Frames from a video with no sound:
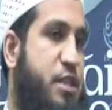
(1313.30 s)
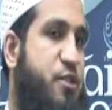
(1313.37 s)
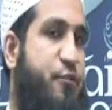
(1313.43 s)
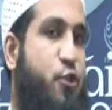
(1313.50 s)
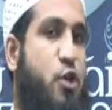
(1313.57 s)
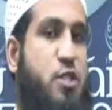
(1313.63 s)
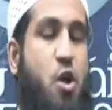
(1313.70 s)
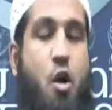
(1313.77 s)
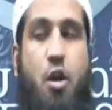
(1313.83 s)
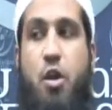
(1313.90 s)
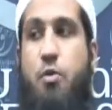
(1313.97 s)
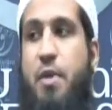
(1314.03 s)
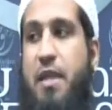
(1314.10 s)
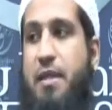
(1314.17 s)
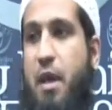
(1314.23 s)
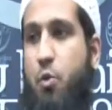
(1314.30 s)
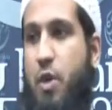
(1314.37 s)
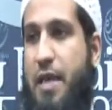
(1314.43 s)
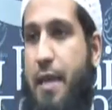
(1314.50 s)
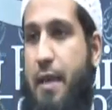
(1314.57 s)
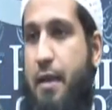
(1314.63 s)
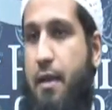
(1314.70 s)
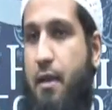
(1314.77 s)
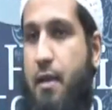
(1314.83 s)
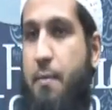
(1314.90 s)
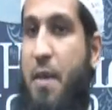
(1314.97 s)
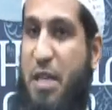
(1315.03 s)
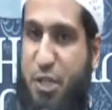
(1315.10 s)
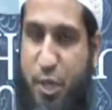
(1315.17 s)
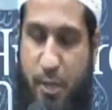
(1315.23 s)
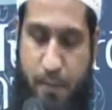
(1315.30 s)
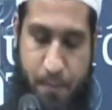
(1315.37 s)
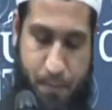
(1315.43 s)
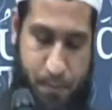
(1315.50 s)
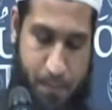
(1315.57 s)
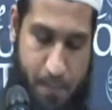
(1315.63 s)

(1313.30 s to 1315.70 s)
The first argument that we can mention